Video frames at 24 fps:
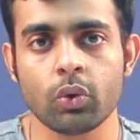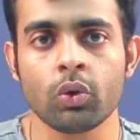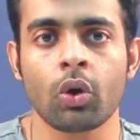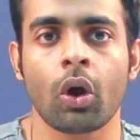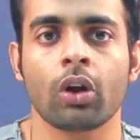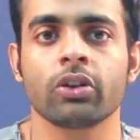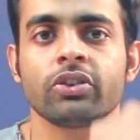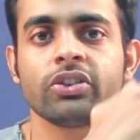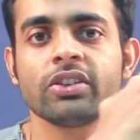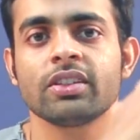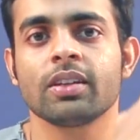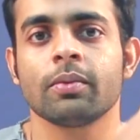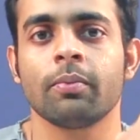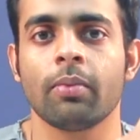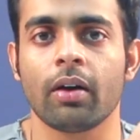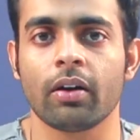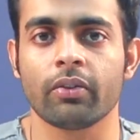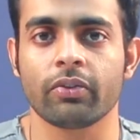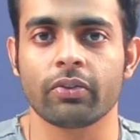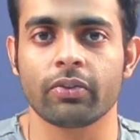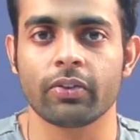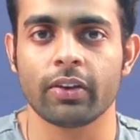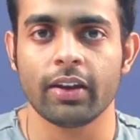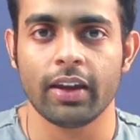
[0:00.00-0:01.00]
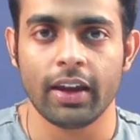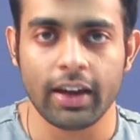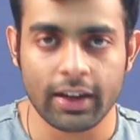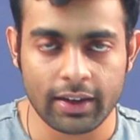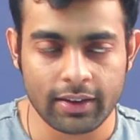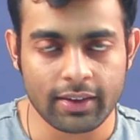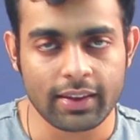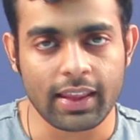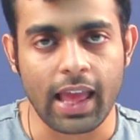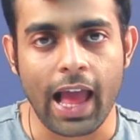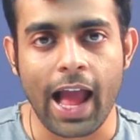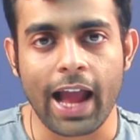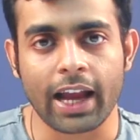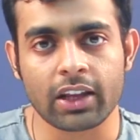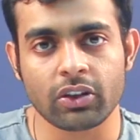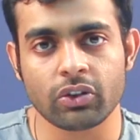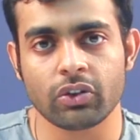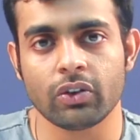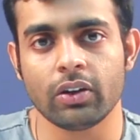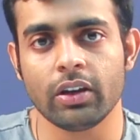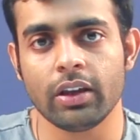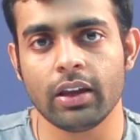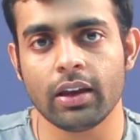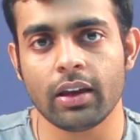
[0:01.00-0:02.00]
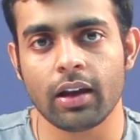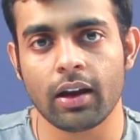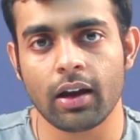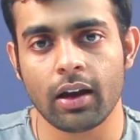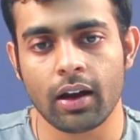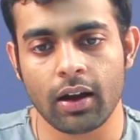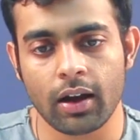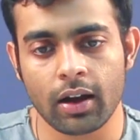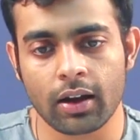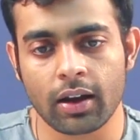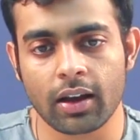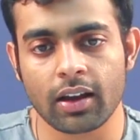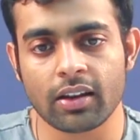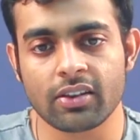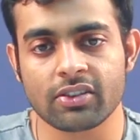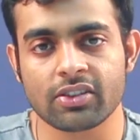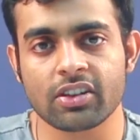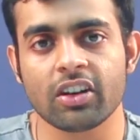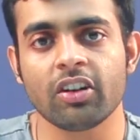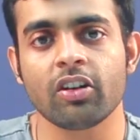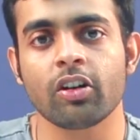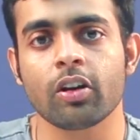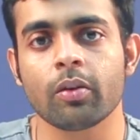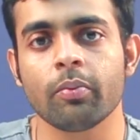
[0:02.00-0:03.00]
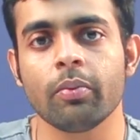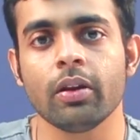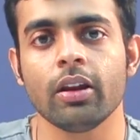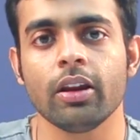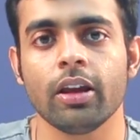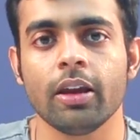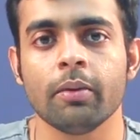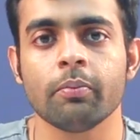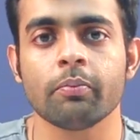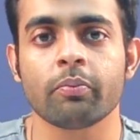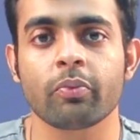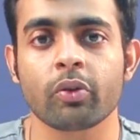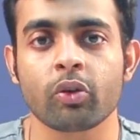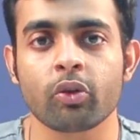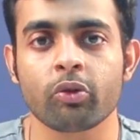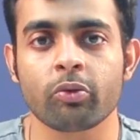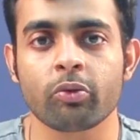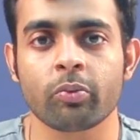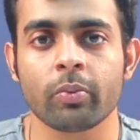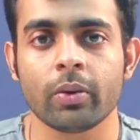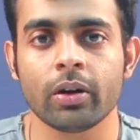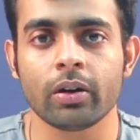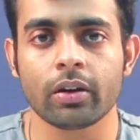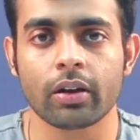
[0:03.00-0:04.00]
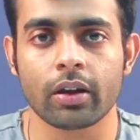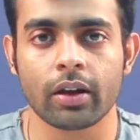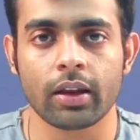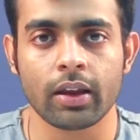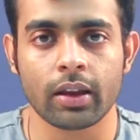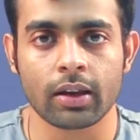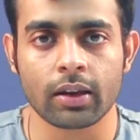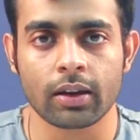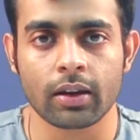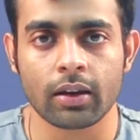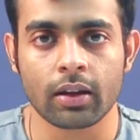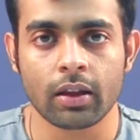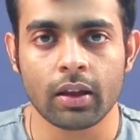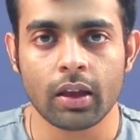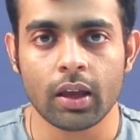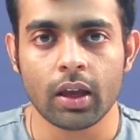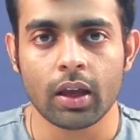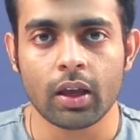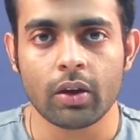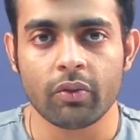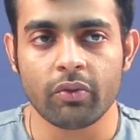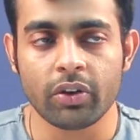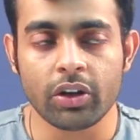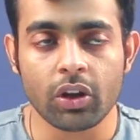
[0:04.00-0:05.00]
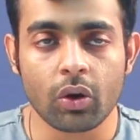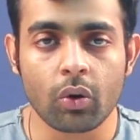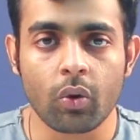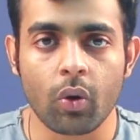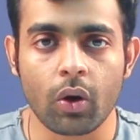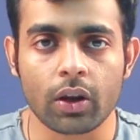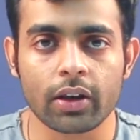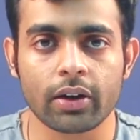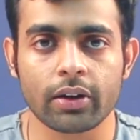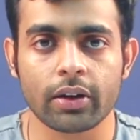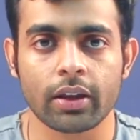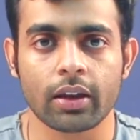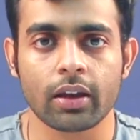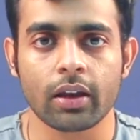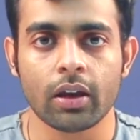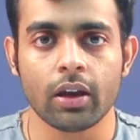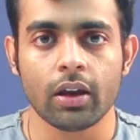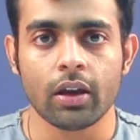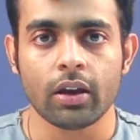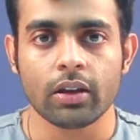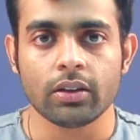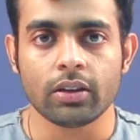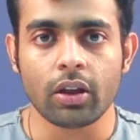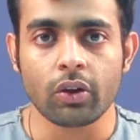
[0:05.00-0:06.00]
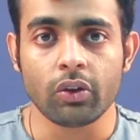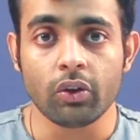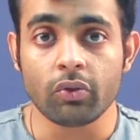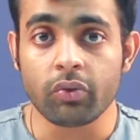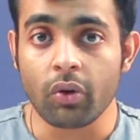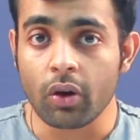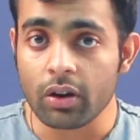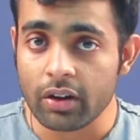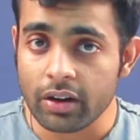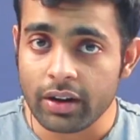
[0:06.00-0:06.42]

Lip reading: 2 notches above. it is actually a considerable improvement in video quality. Now you've